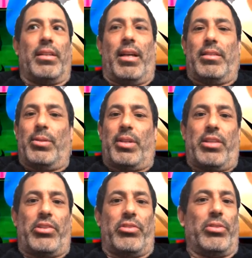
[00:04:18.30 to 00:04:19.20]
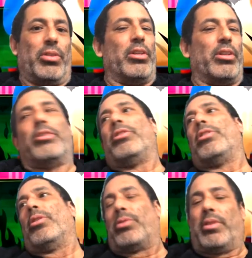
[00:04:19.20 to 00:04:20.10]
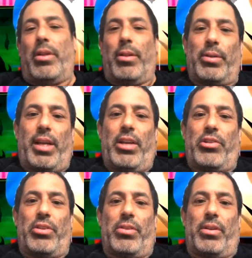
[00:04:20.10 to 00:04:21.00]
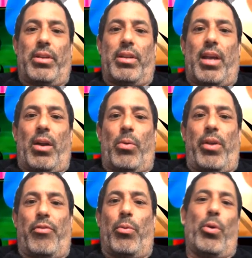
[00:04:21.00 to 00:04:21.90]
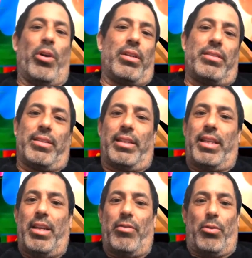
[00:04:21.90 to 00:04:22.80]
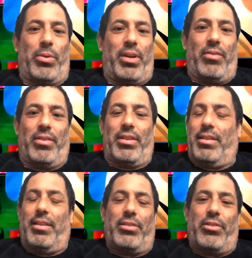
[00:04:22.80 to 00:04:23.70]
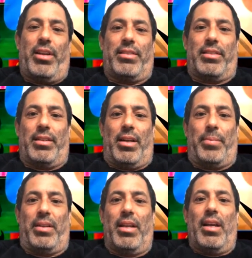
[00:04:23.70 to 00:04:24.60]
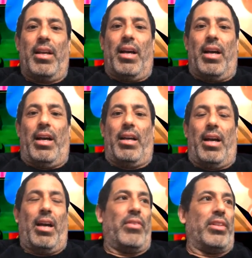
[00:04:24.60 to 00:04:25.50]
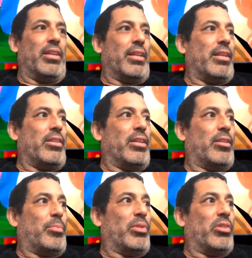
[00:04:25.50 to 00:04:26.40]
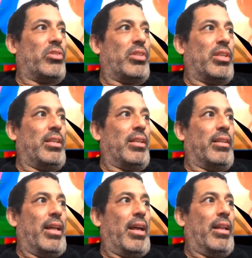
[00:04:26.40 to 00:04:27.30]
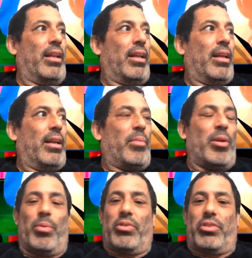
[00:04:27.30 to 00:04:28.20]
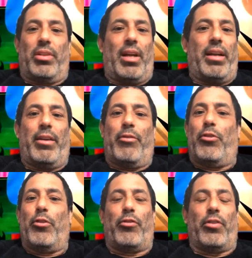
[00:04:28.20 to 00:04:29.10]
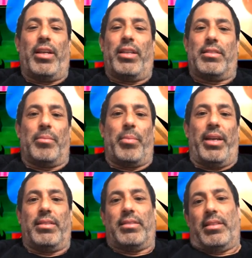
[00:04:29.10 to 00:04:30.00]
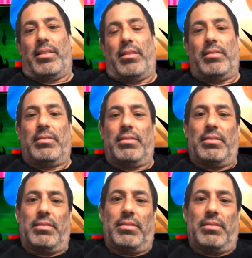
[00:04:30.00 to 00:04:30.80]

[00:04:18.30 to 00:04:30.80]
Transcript: That location is no good. You go to another location, you got to wait for workers to leave or whatever. It's crazy. I mean, I haven't done it in years, but just seeing that people are still out here full-fledged is amazing, you know?